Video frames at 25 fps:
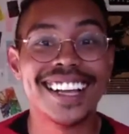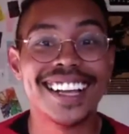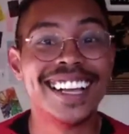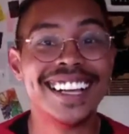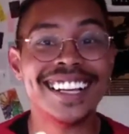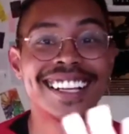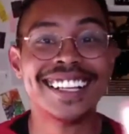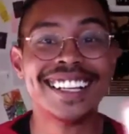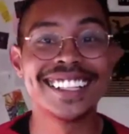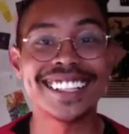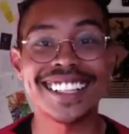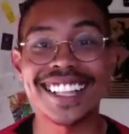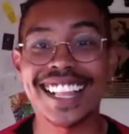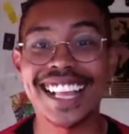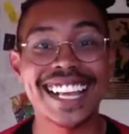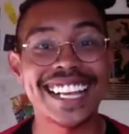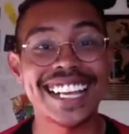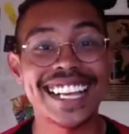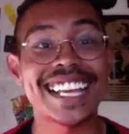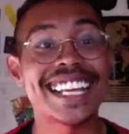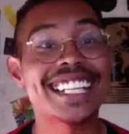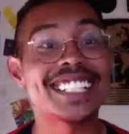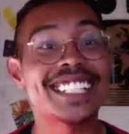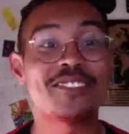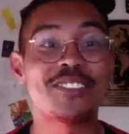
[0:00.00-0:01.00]
like
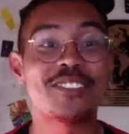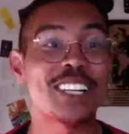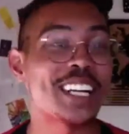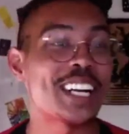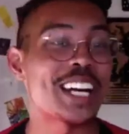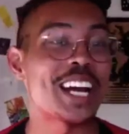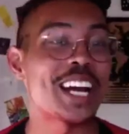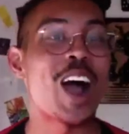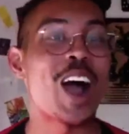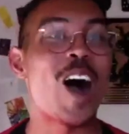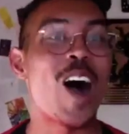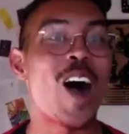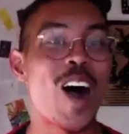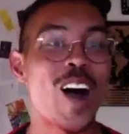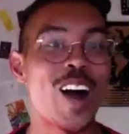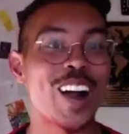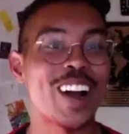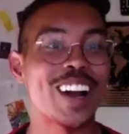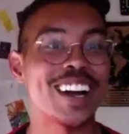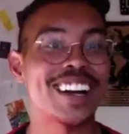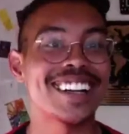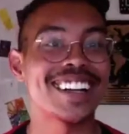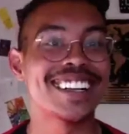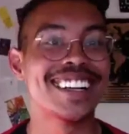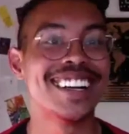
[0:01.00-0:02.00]
it's very hard.
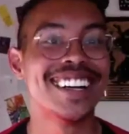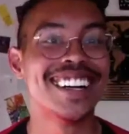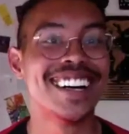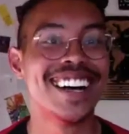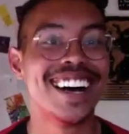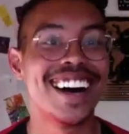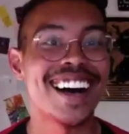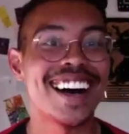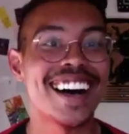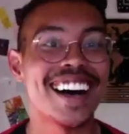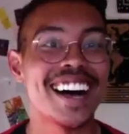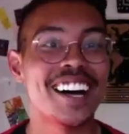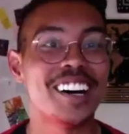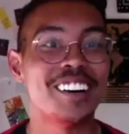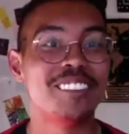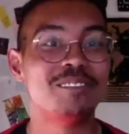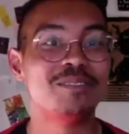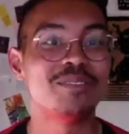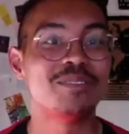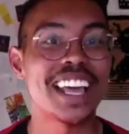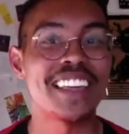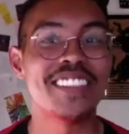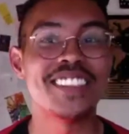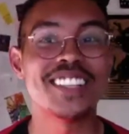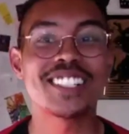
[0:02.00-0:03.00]

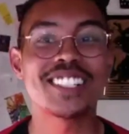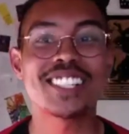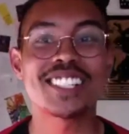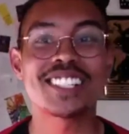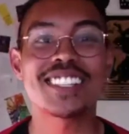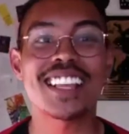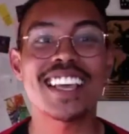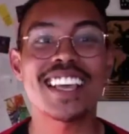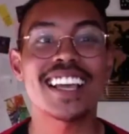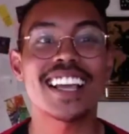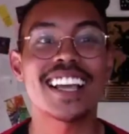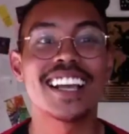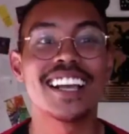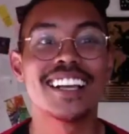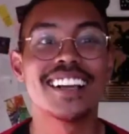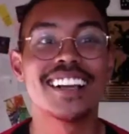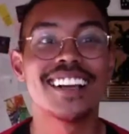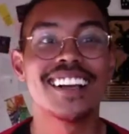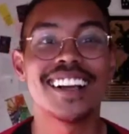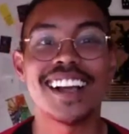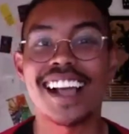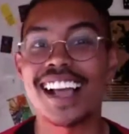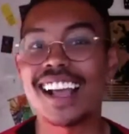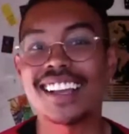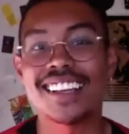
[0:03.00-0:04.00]
And there's just like
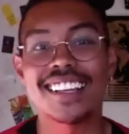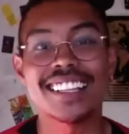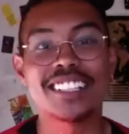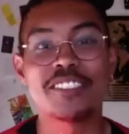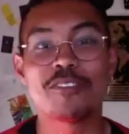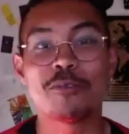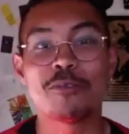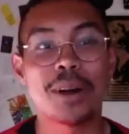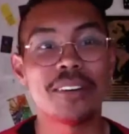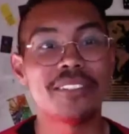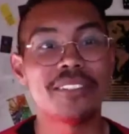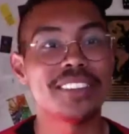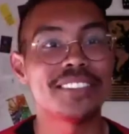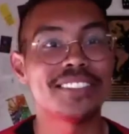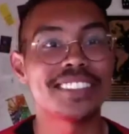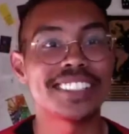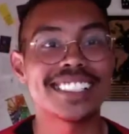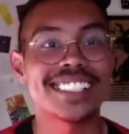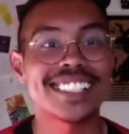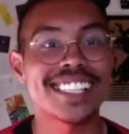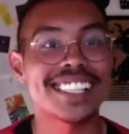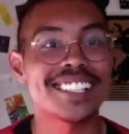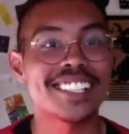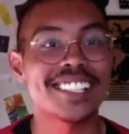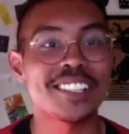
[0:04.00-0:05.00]
what Vivian
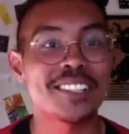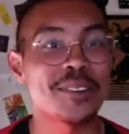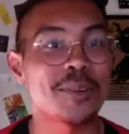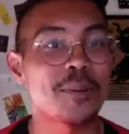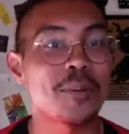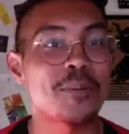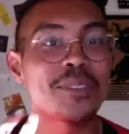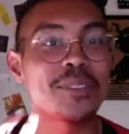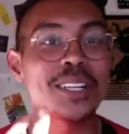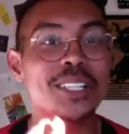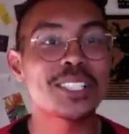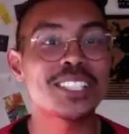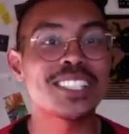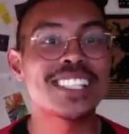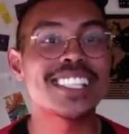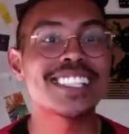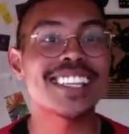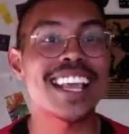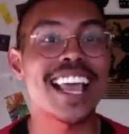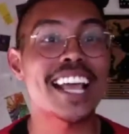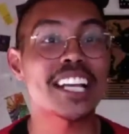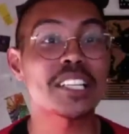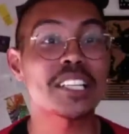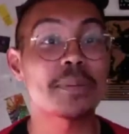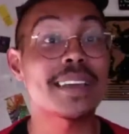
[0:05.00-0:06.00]
said too, there's this
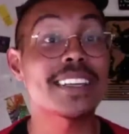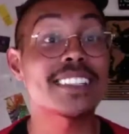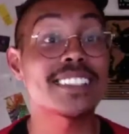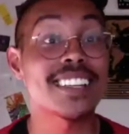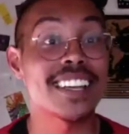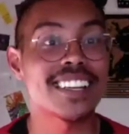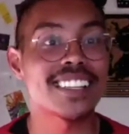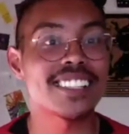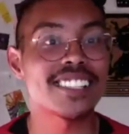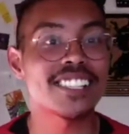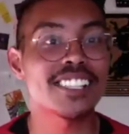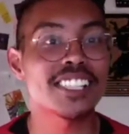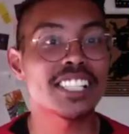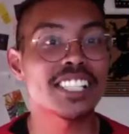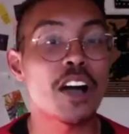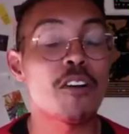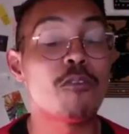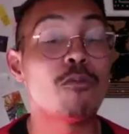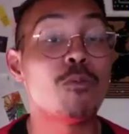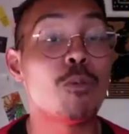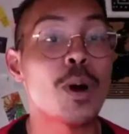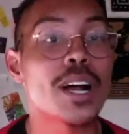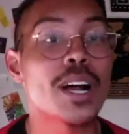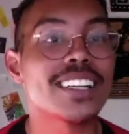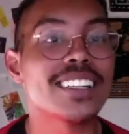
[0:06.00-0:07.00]
expectation of
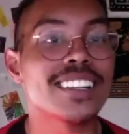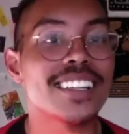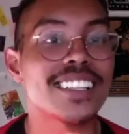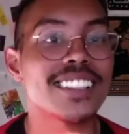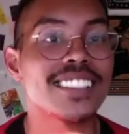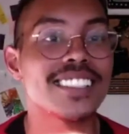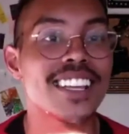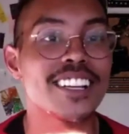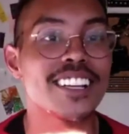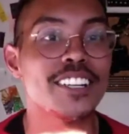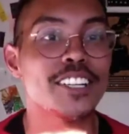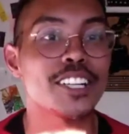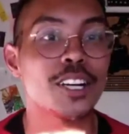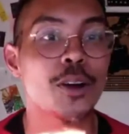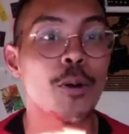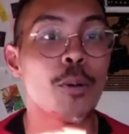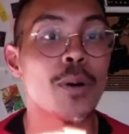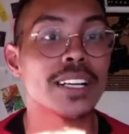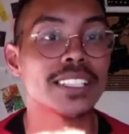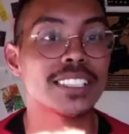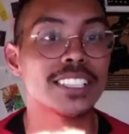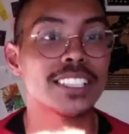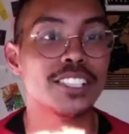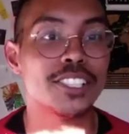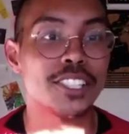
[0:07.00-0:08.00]
what it is that you're going
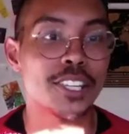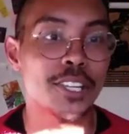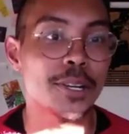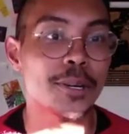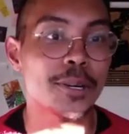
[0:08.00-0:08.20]
to do,